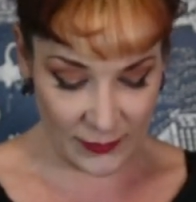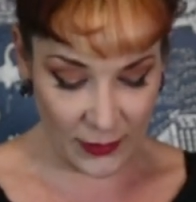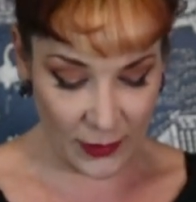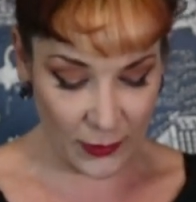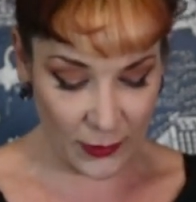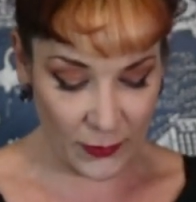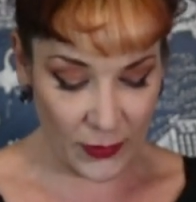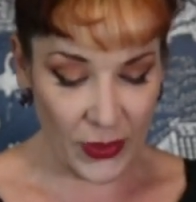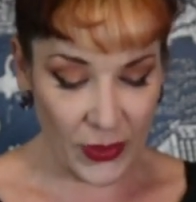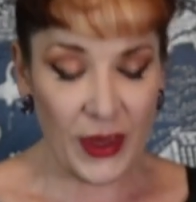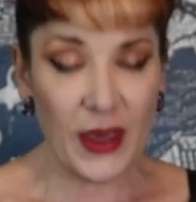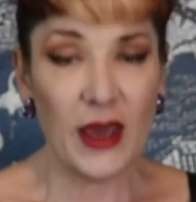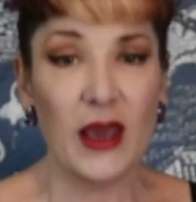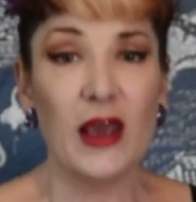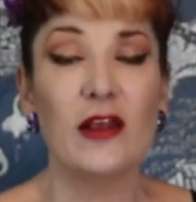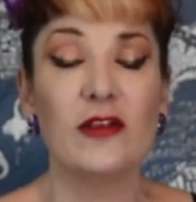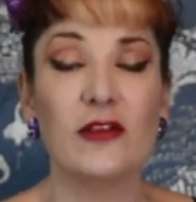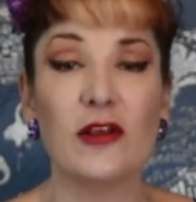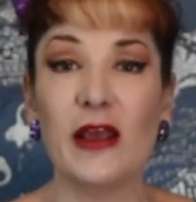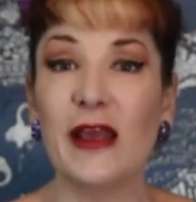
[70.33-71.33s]
So
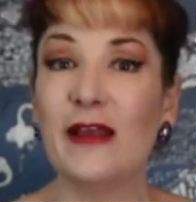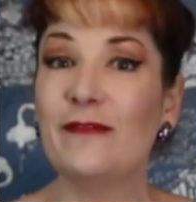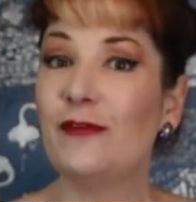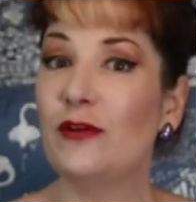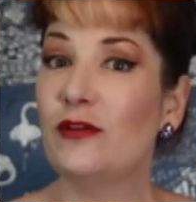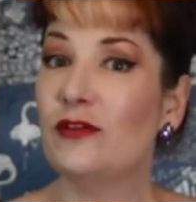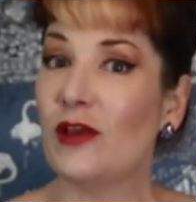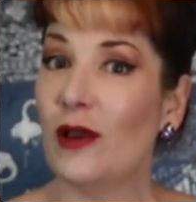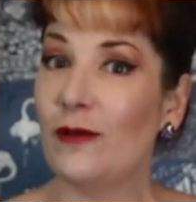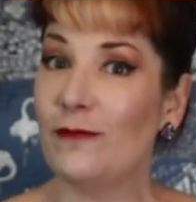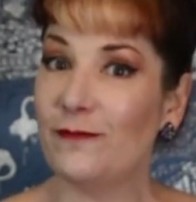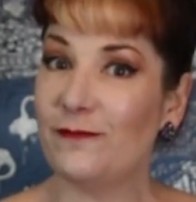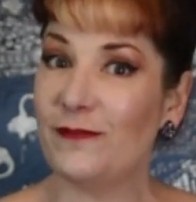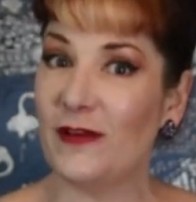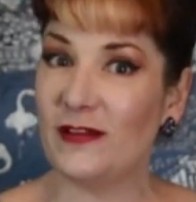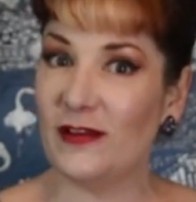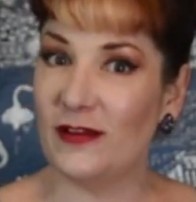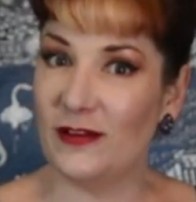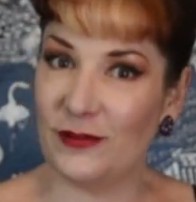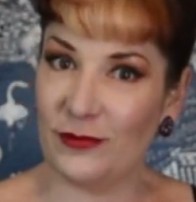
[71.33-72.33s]
if you don't
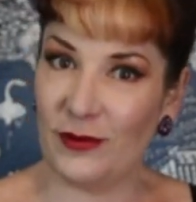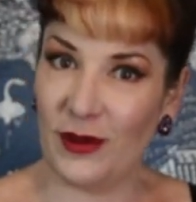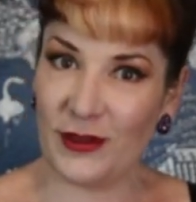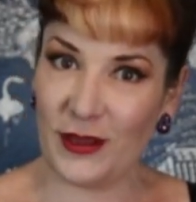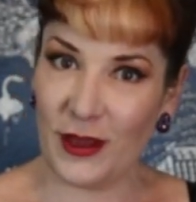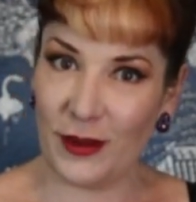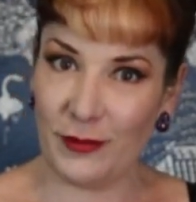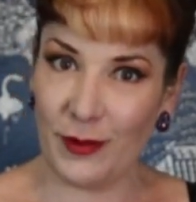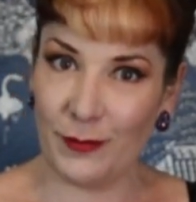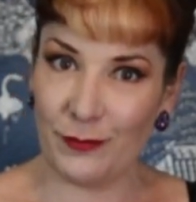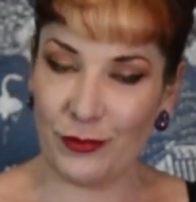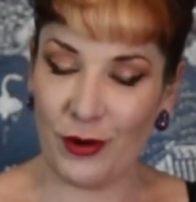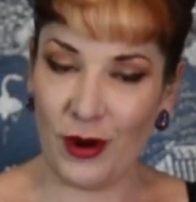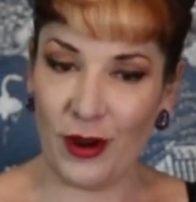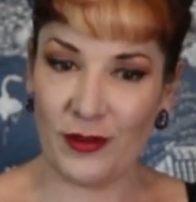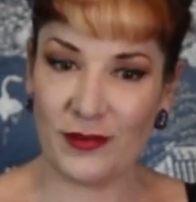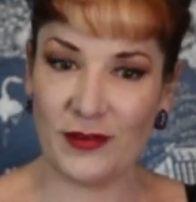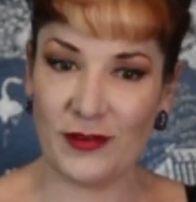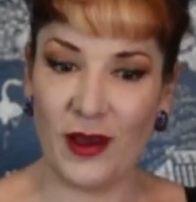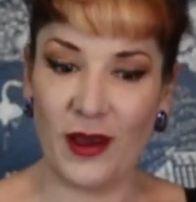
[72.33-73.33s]
fit into our current
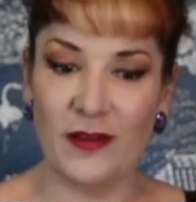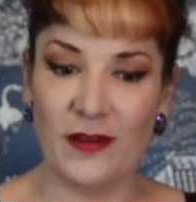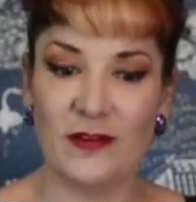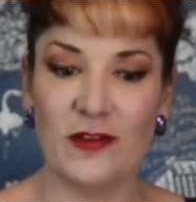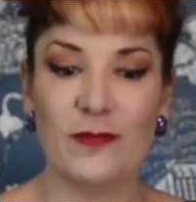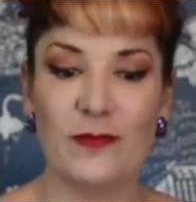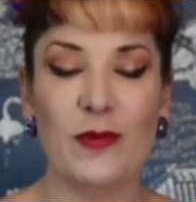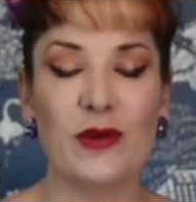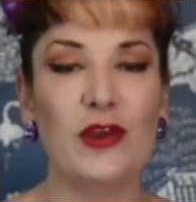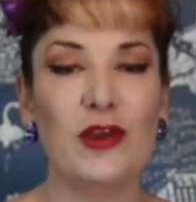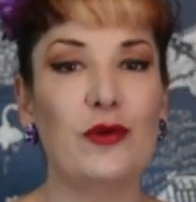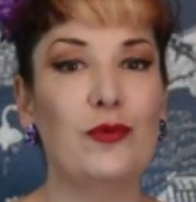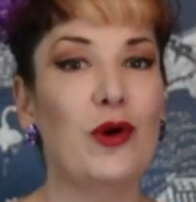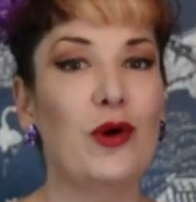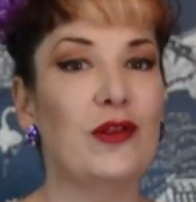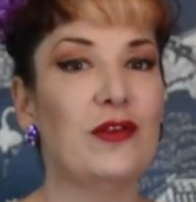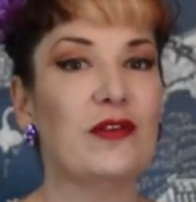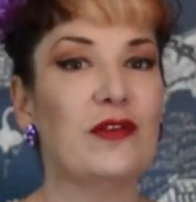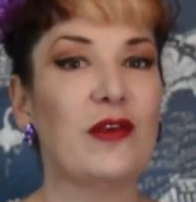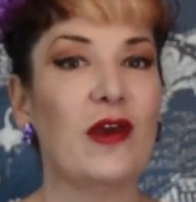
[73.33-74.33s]
bra sizes but you
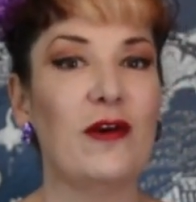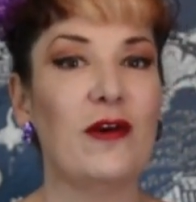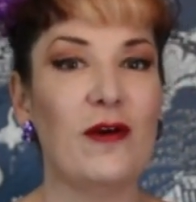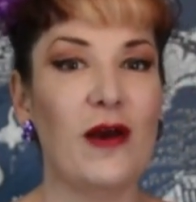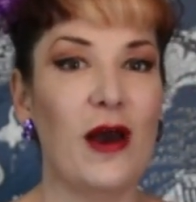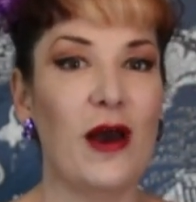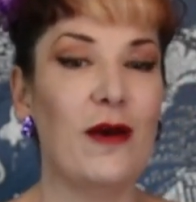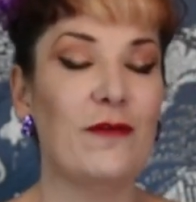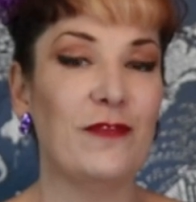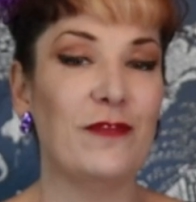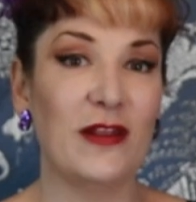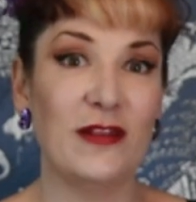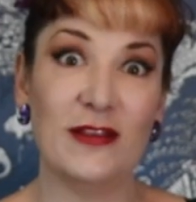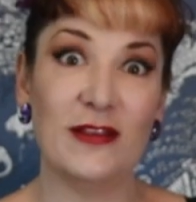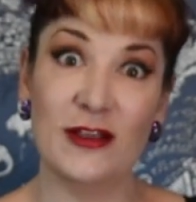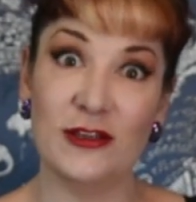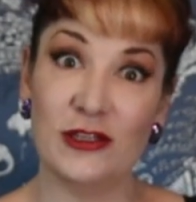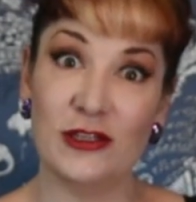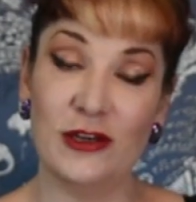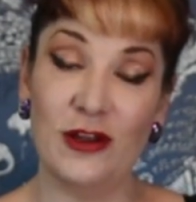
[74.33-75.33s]
want a
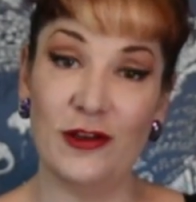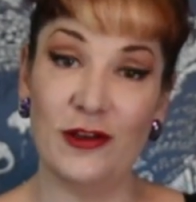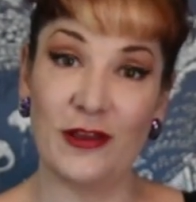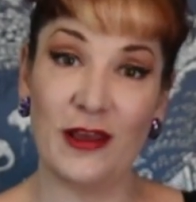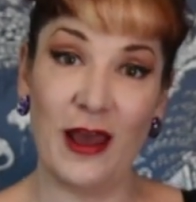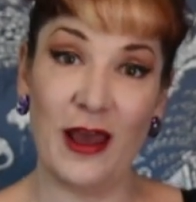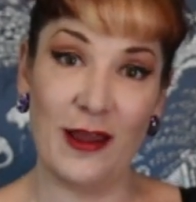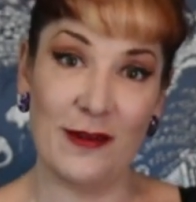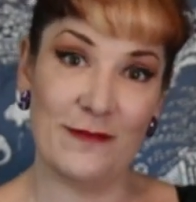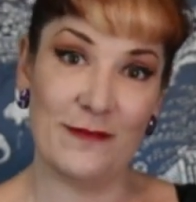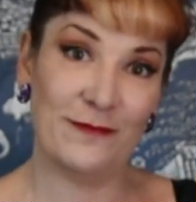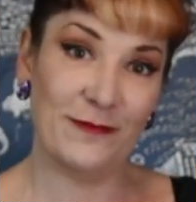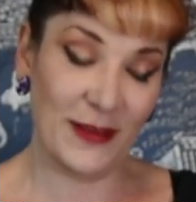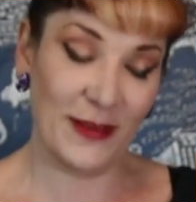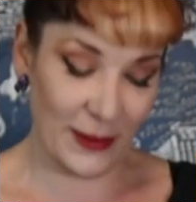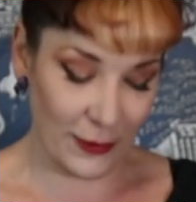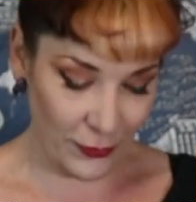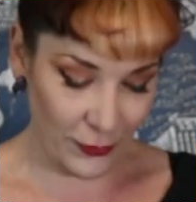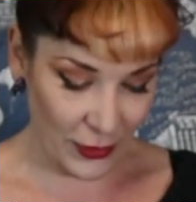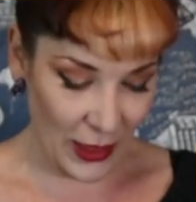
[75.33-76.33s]
vintage look and
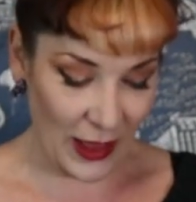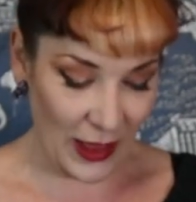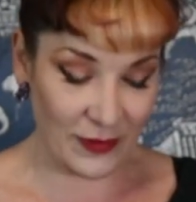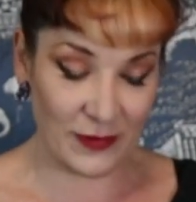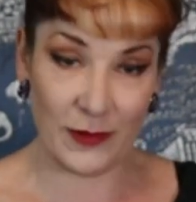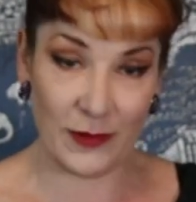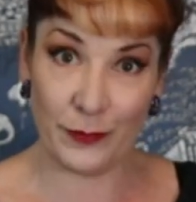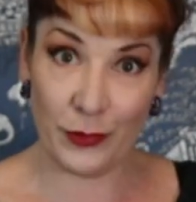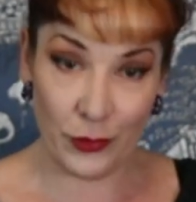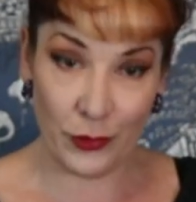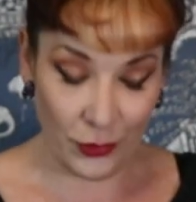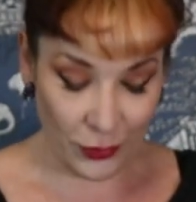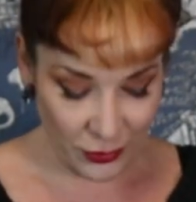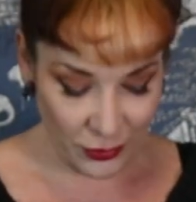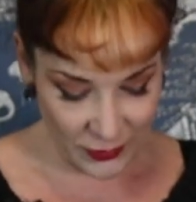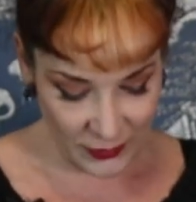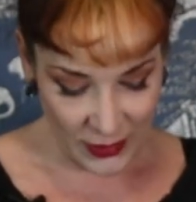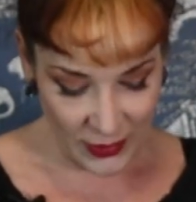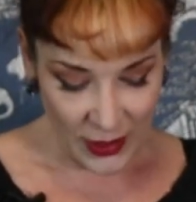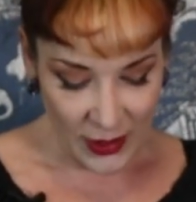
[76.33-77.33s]
feel and
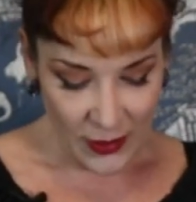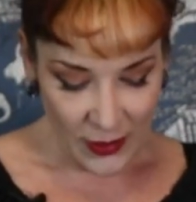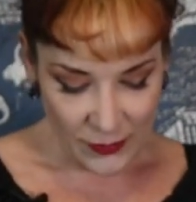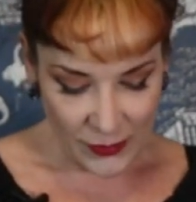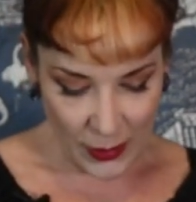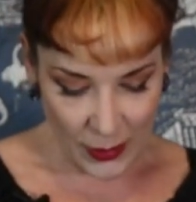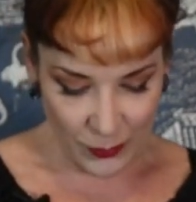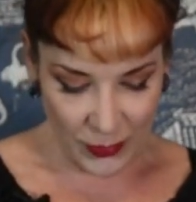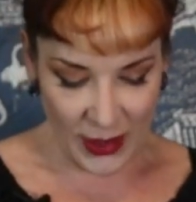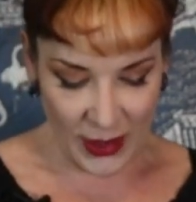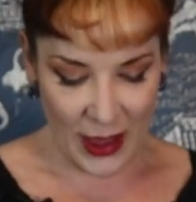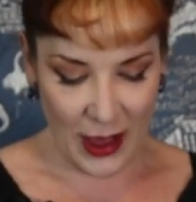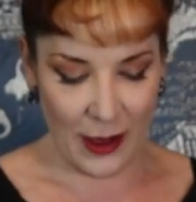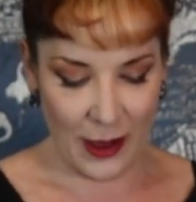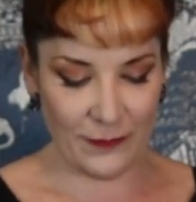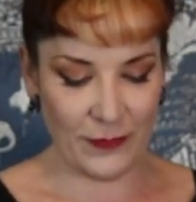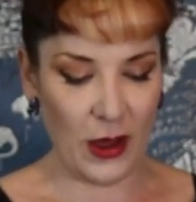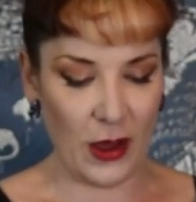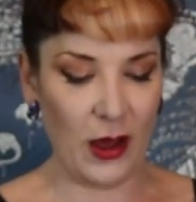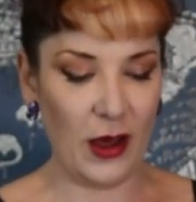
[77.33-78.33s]
support, then we
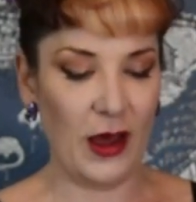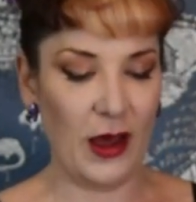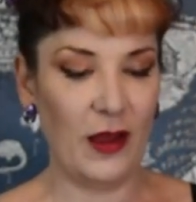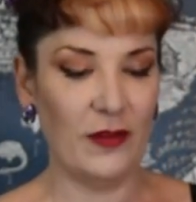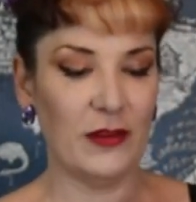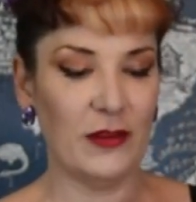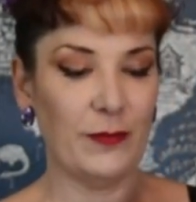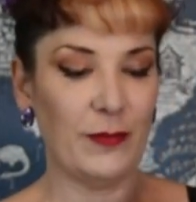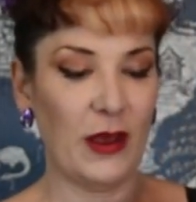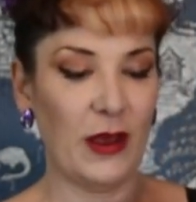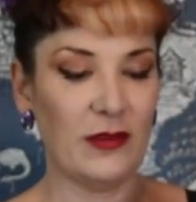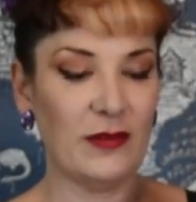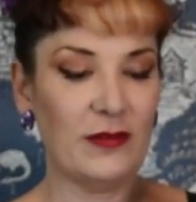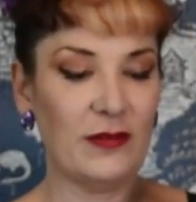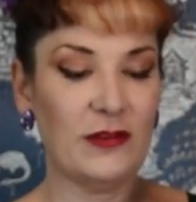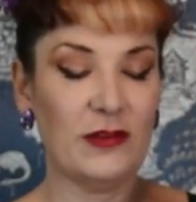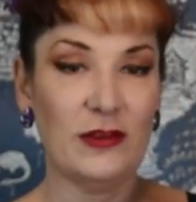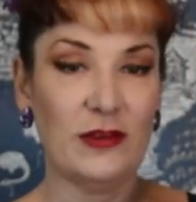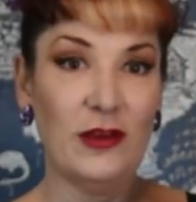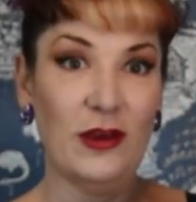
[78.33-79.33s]
have our
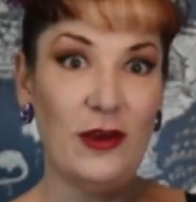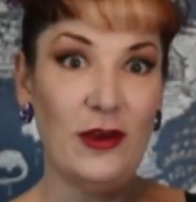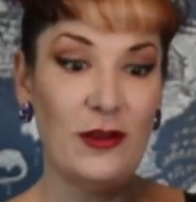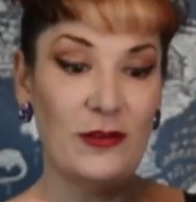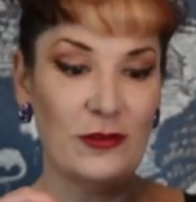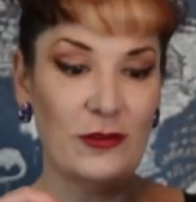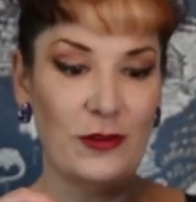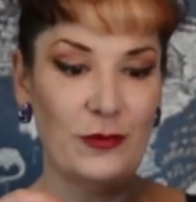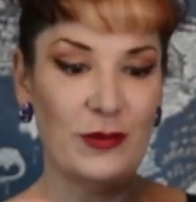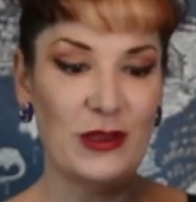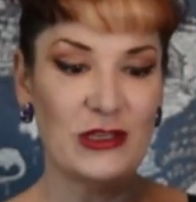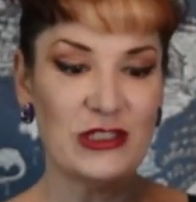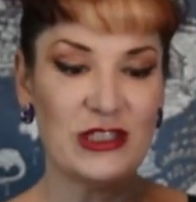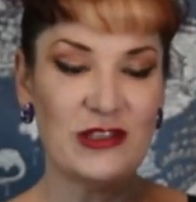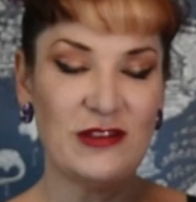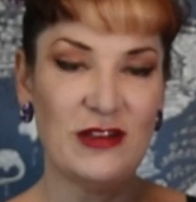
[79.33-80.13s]
underbust girdle, which